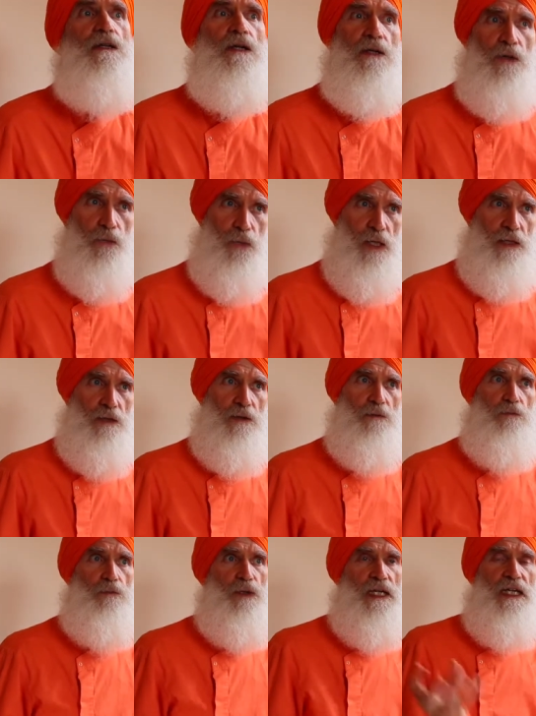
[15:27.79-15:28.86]
another
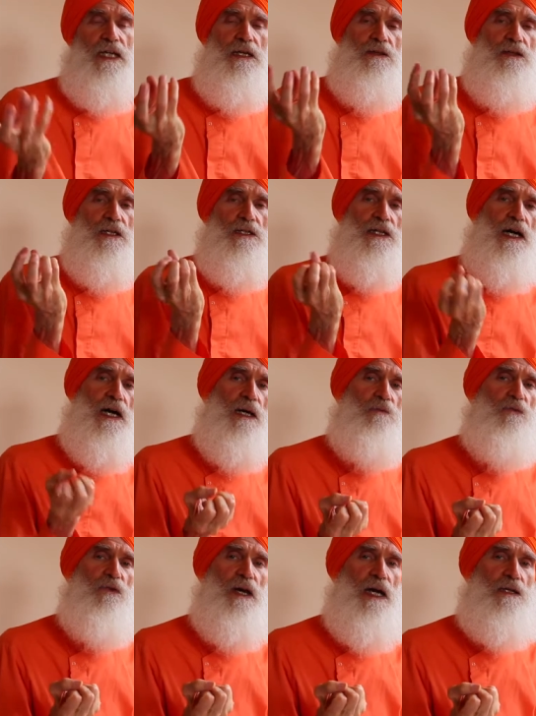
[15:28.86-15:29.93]
one. Bring in the
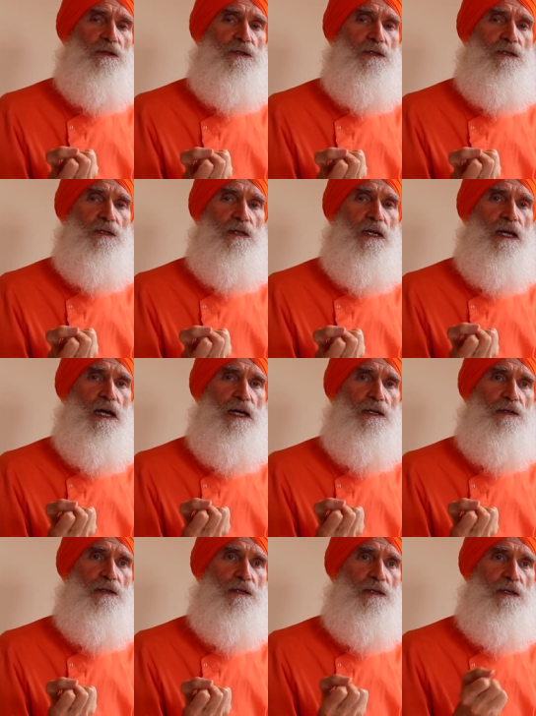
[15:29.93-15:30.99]
time factor
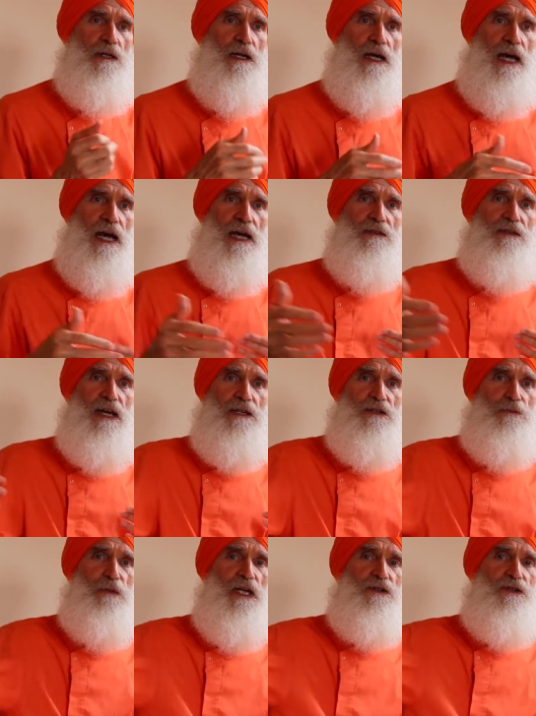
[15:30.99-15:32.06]
and add that
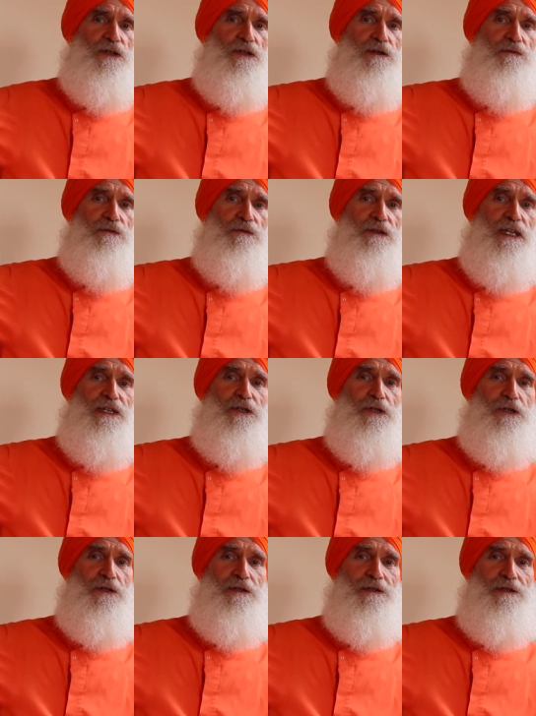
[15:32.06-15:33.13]
dimension of
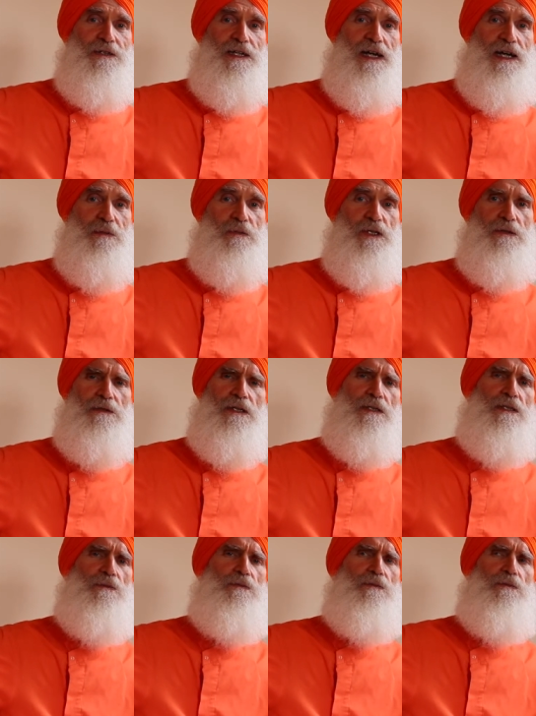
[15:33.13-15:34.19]
eternal time. So
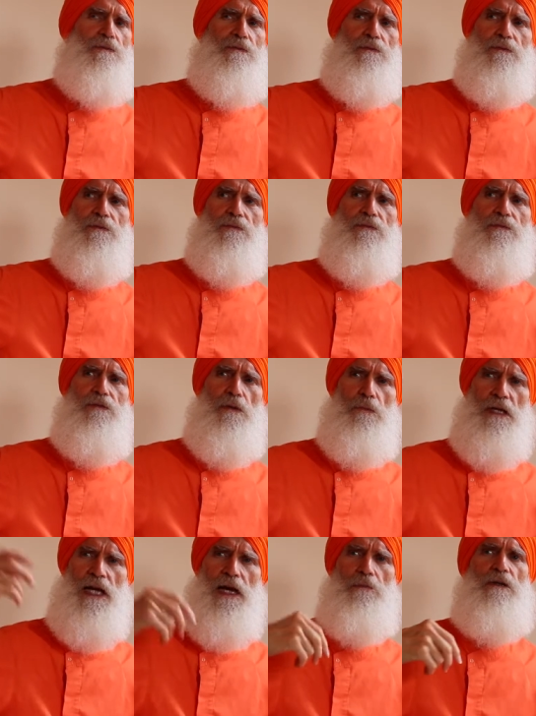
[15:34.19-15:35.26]
just to, what
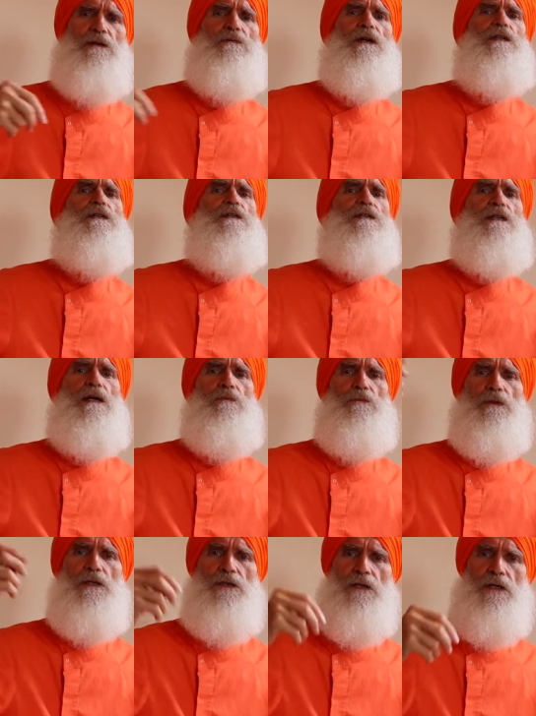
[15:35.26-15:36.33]
would happen if I just kept
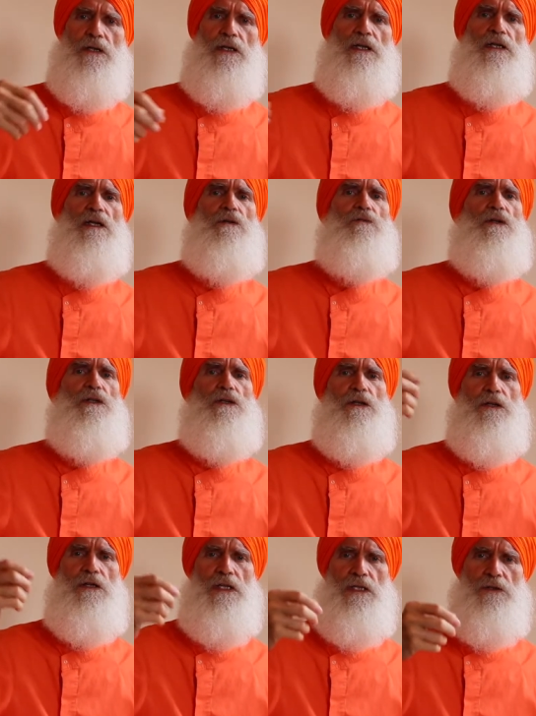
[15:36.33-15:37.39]
returning and
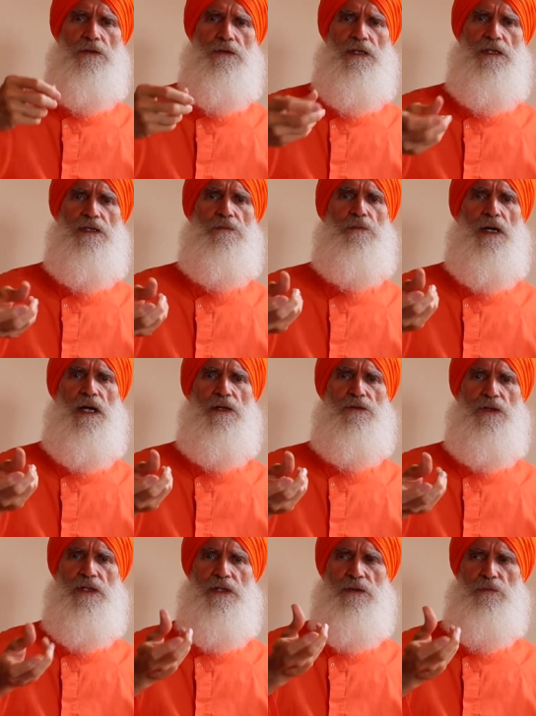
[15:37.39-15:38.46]
returning to this
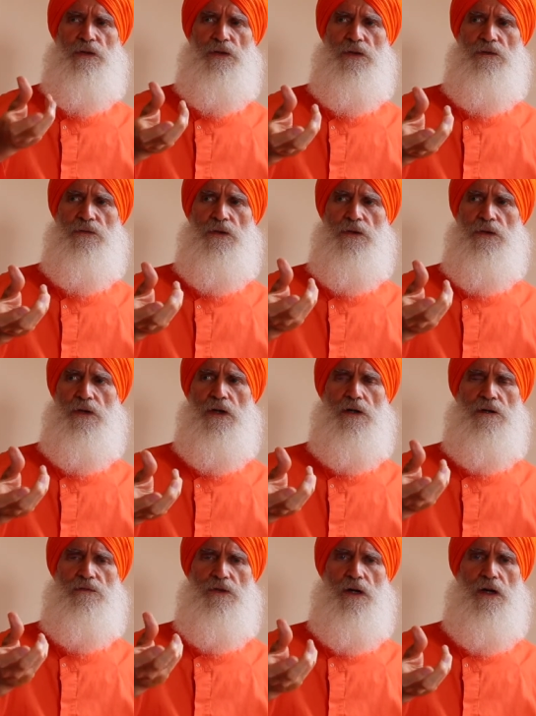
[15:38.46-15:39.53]
mantra, this beautiful
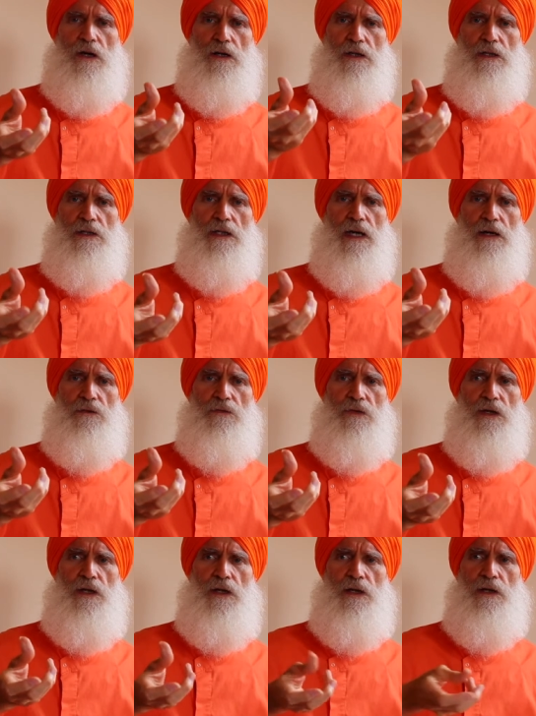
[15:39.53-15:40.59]
thought of God and love
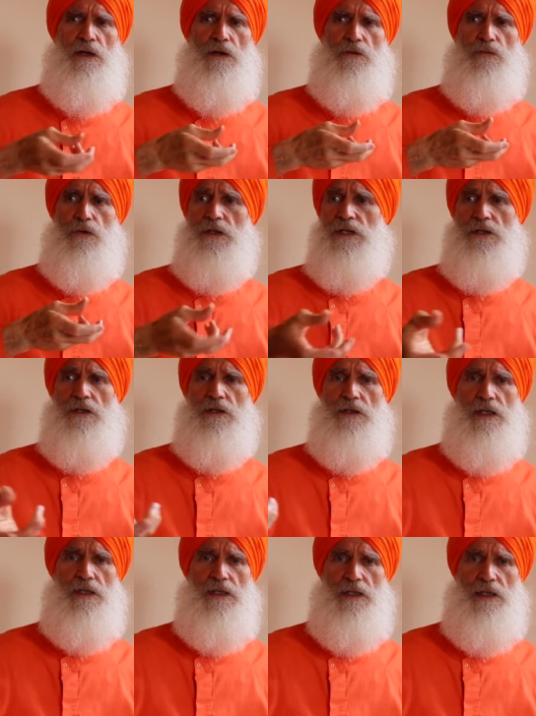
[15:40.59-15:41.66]
for
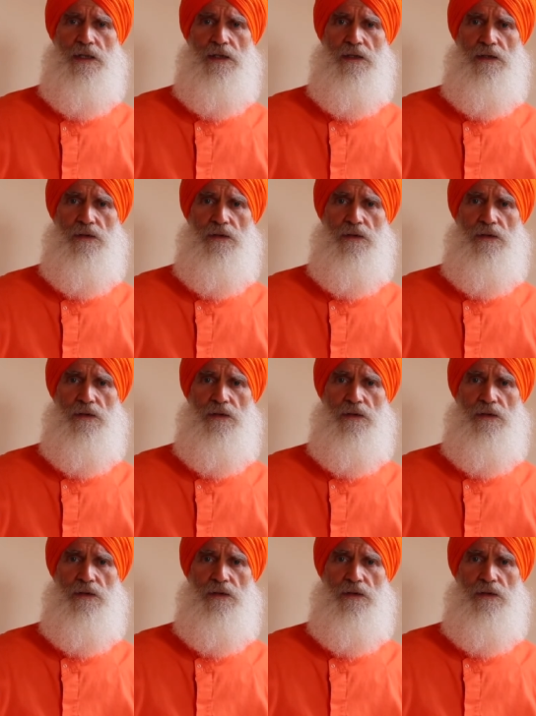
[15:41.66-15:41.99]
eternity?